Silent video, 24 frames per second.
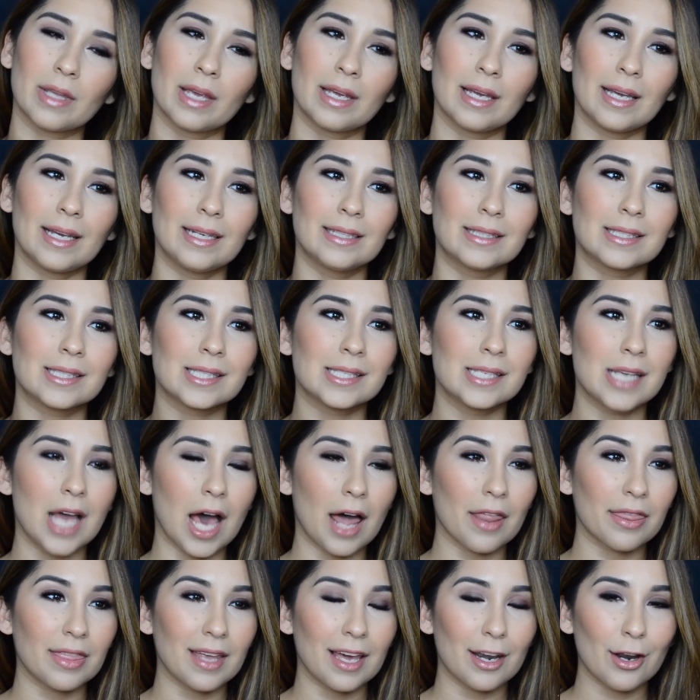It's
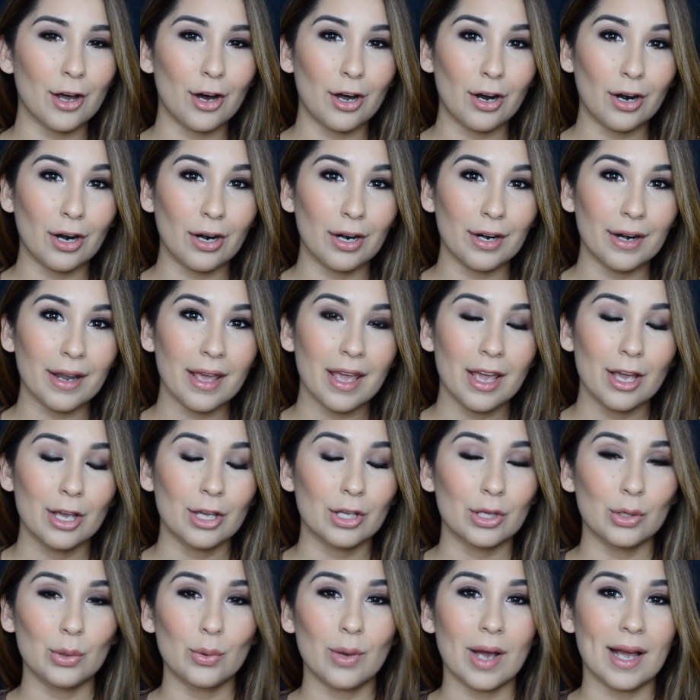not that hard.
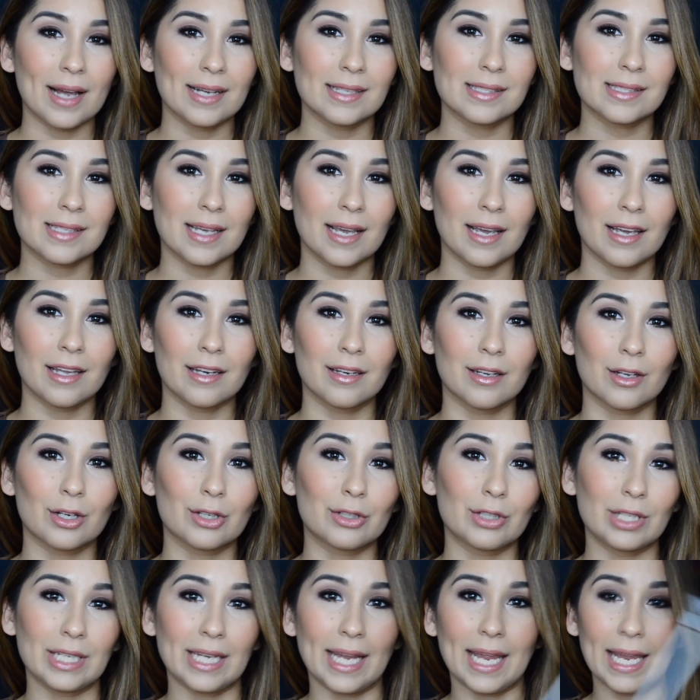You guys can
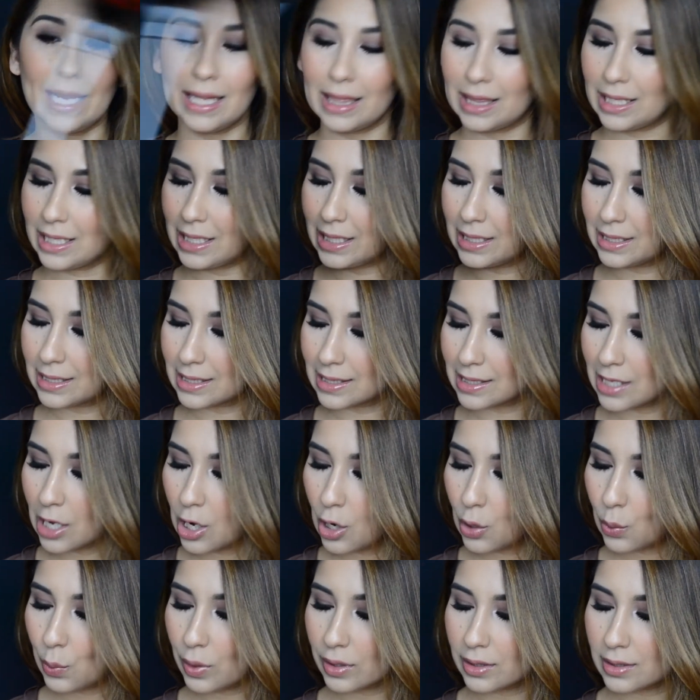create this
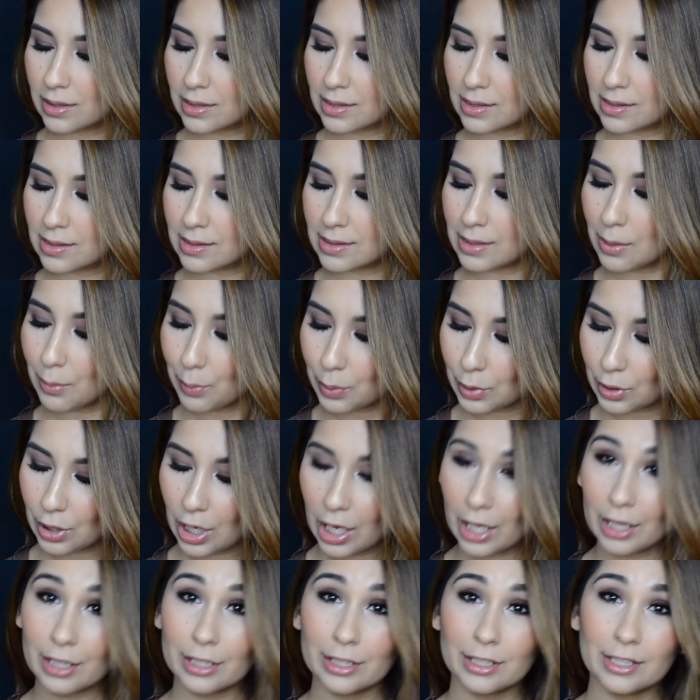with simple
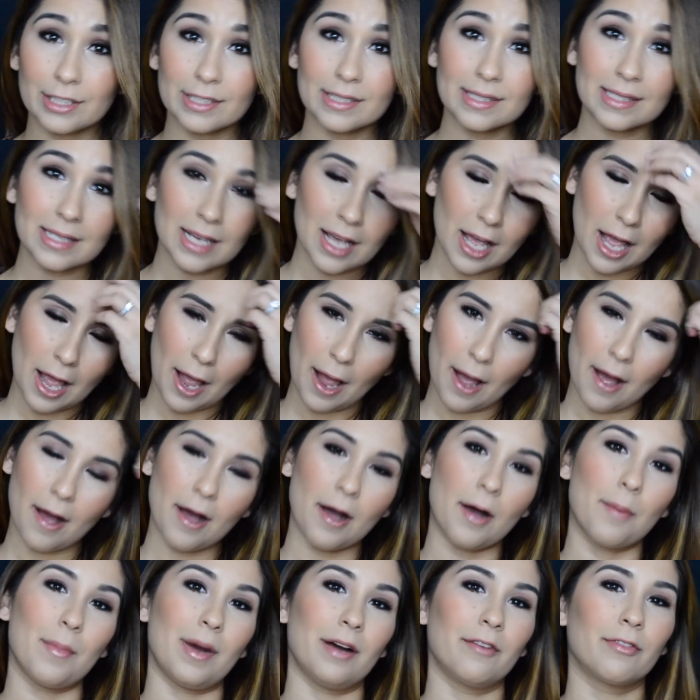colors.
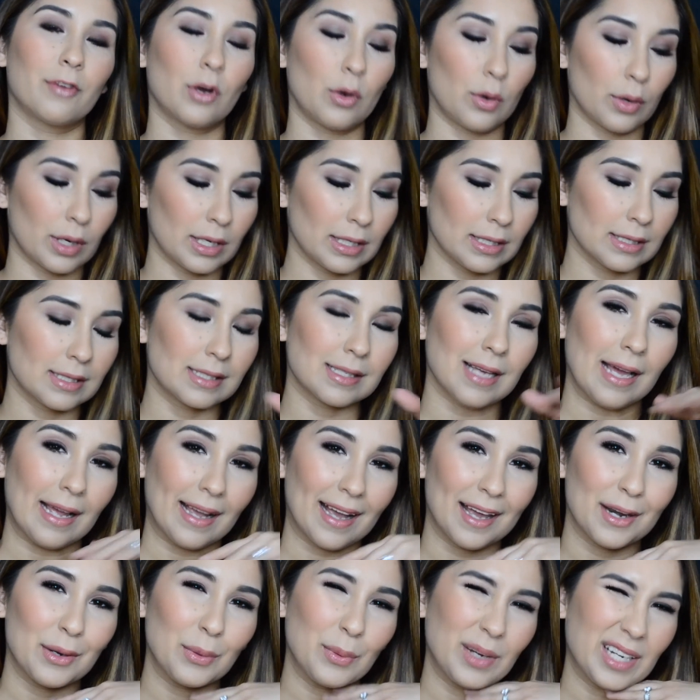Of course, I
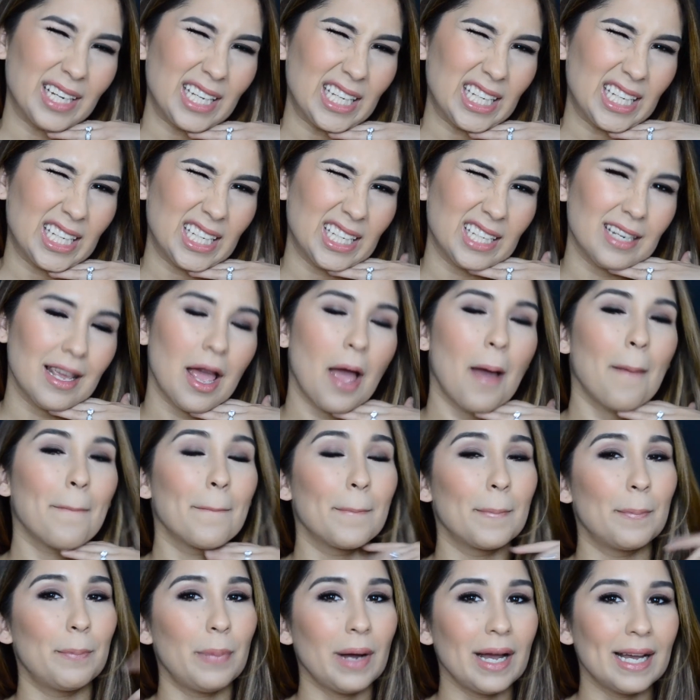kind of went in,
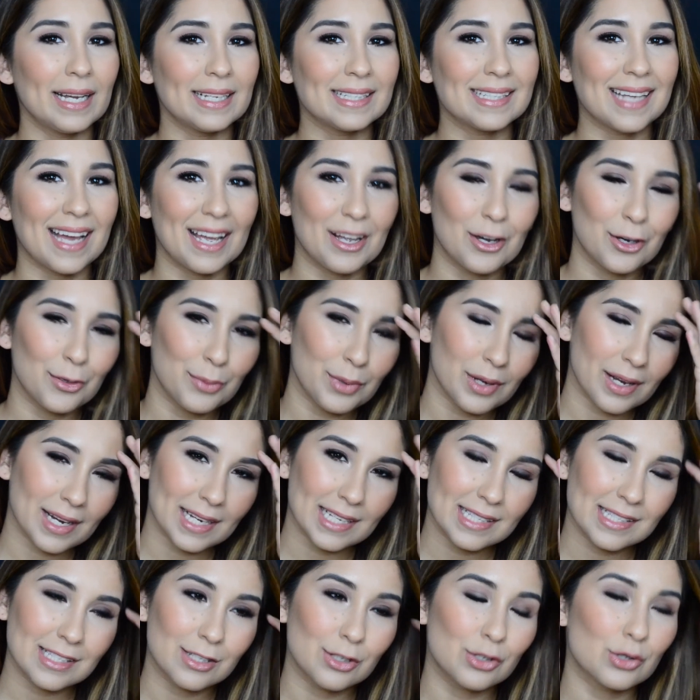but I hope you
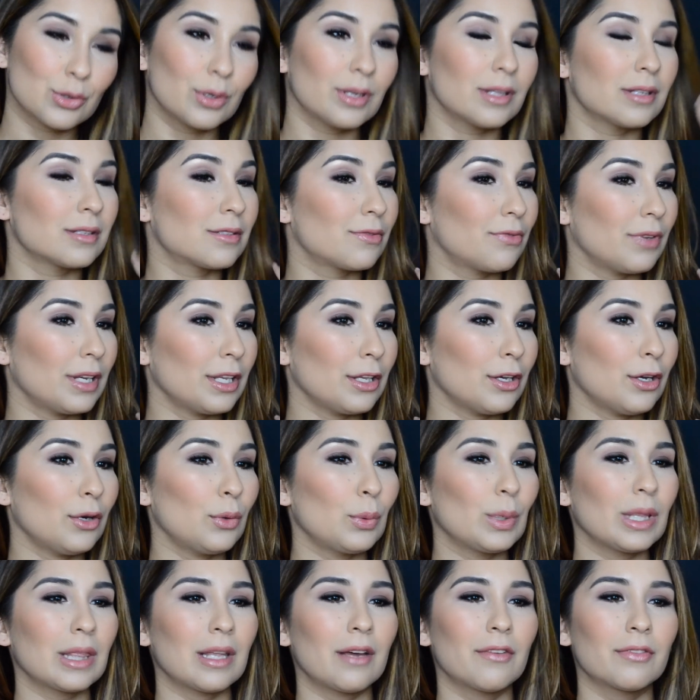guys enjoy this video. We
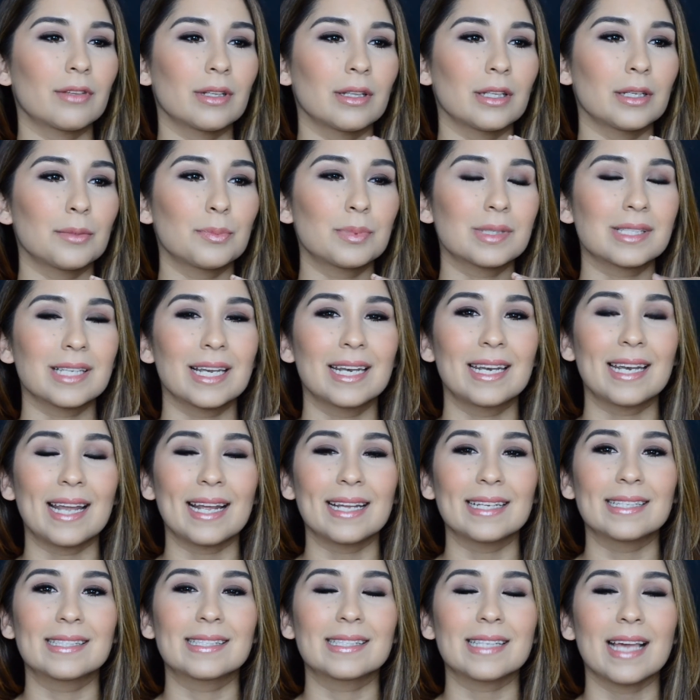left the lips
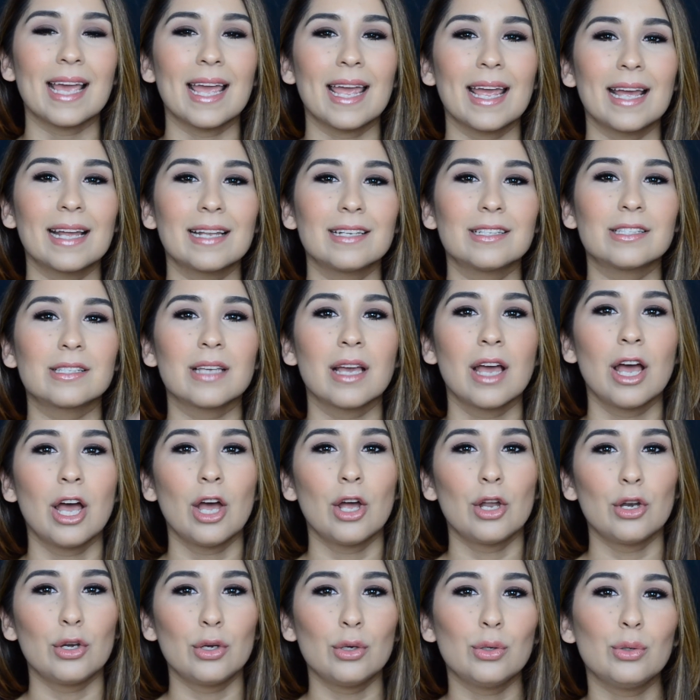nice and
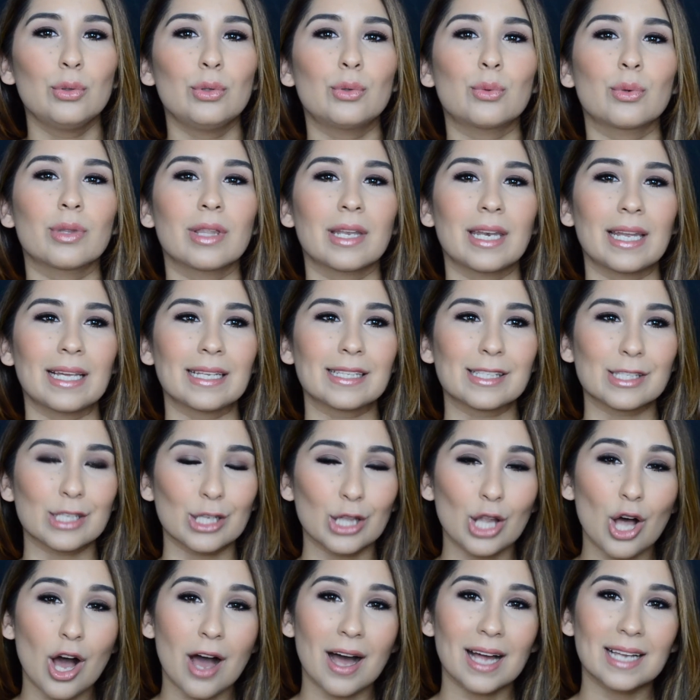nude with a nice
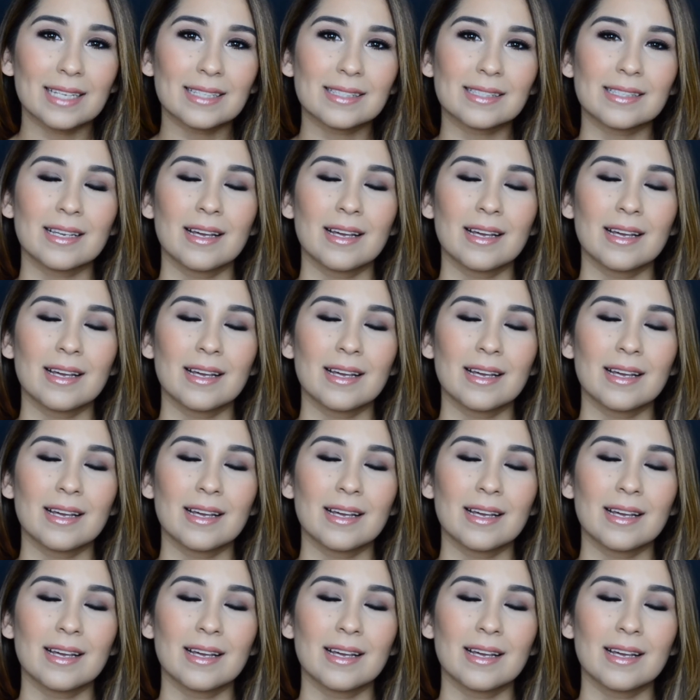gloss